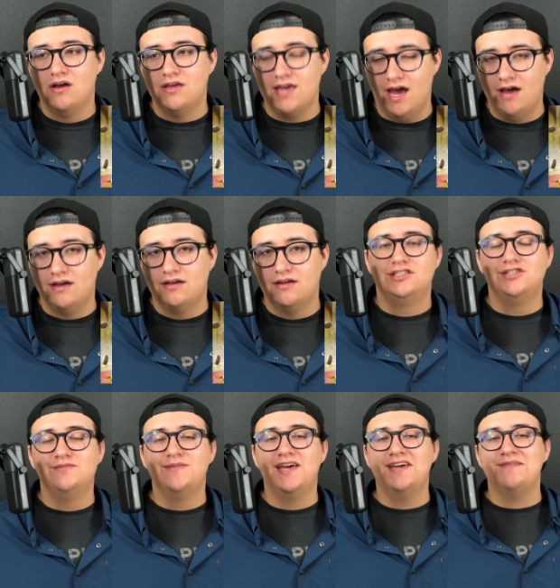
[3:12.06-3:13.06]
Yeah. To
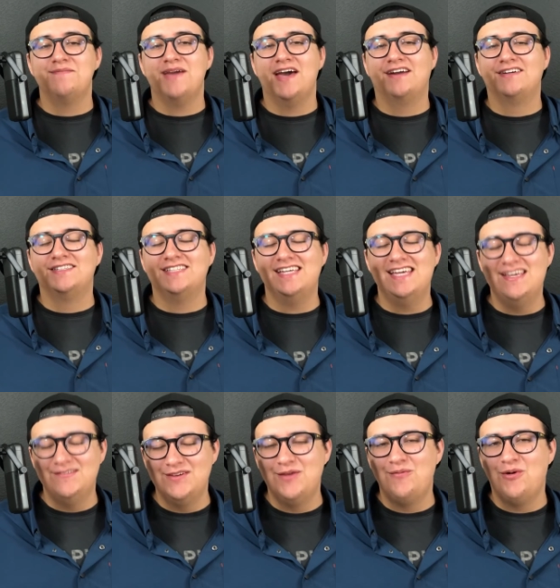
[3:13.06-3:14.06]
make matters
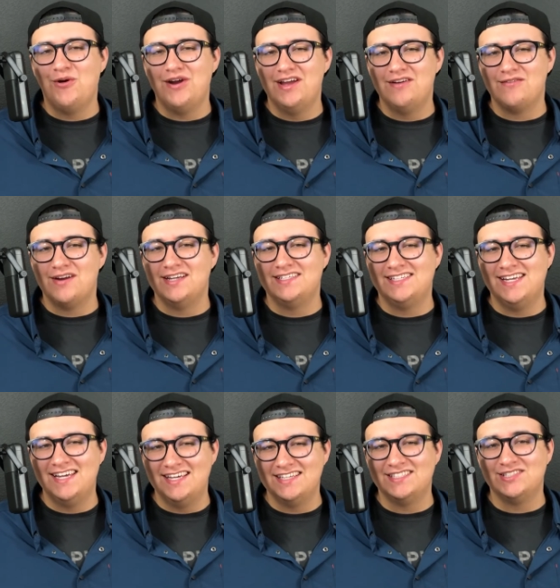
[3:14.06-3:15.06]
even more
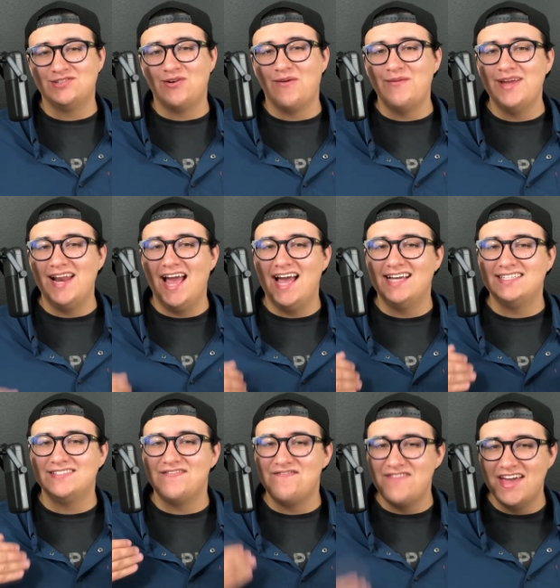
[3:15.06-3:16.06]
interesting, Storman
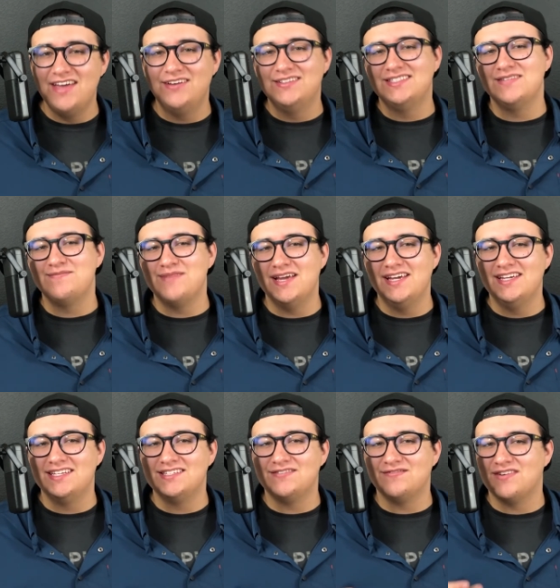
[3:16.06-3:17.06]
has failed to pay
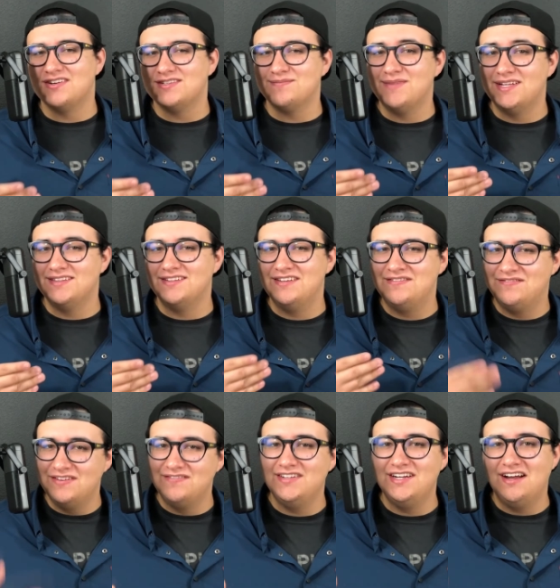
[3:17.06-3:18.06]
his first monthly
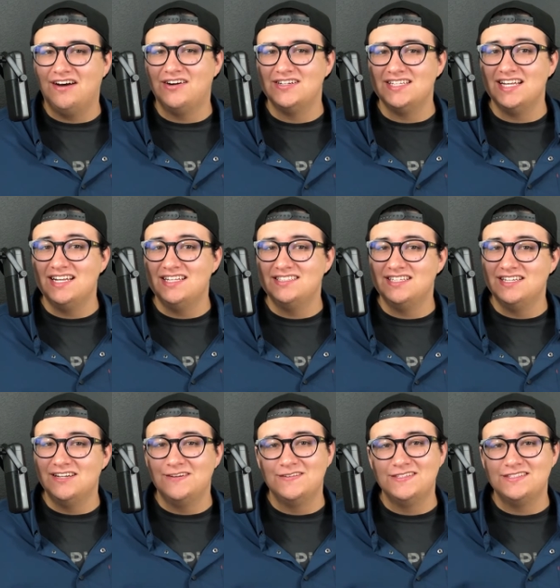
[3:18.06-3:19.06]
$50, and
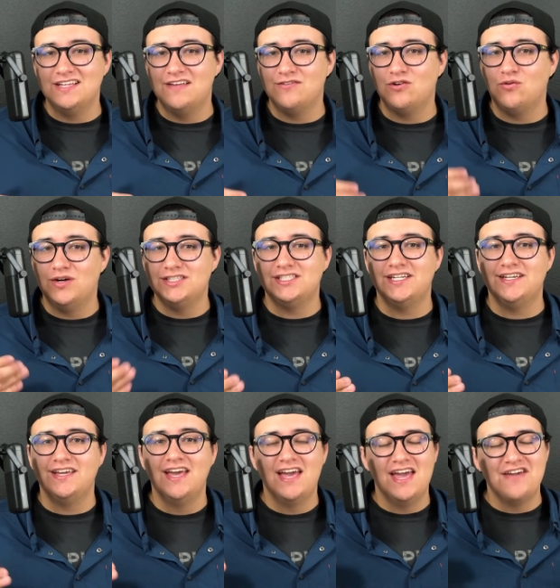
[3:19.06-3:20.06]
Nintendo is left
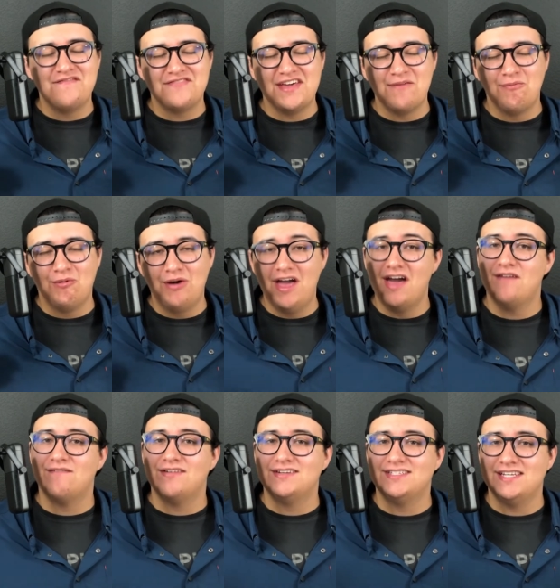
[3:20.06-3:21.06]
questioning if they will
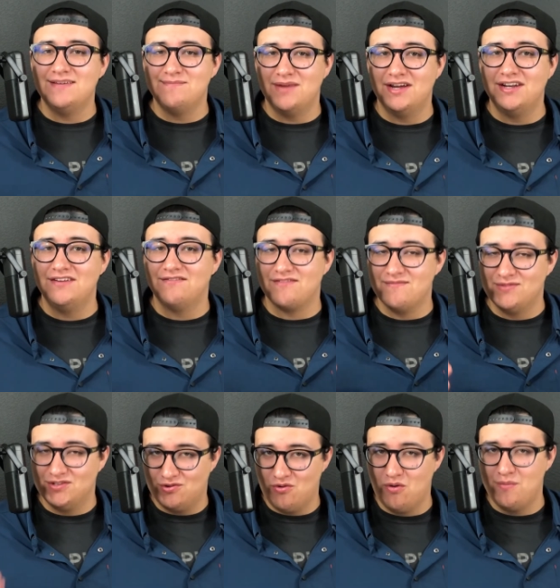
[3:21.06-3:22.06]
ever see money from
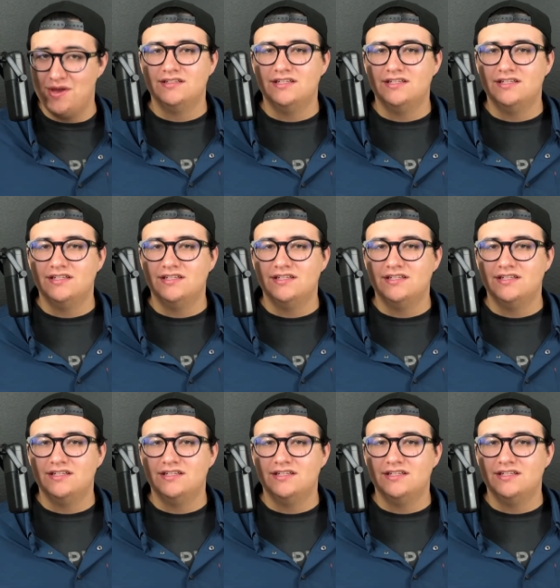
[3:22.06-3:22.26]
Storman.